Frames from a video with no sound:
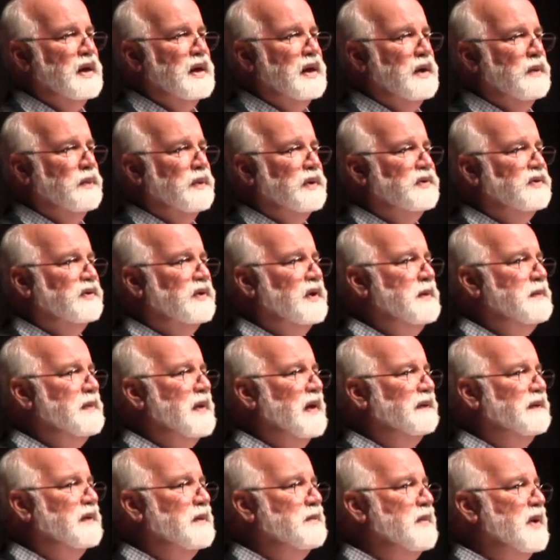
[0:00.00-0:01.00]
It would seem
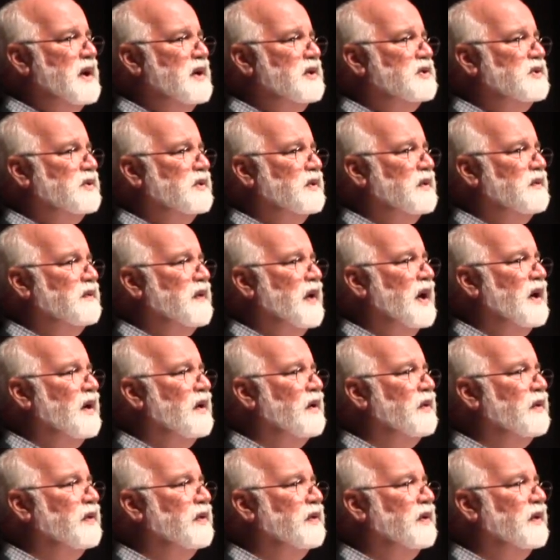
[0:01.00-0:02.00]
that the measure of
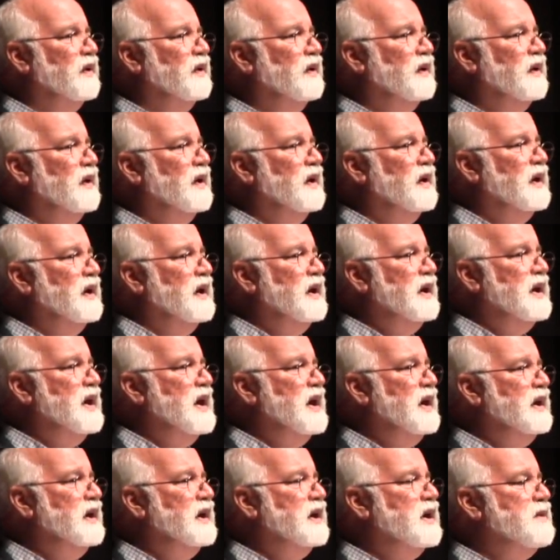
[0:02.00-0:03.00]
health in
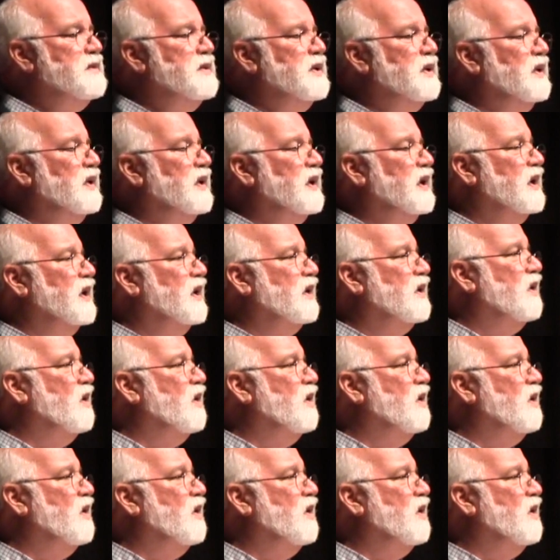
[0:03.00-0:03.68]
any community at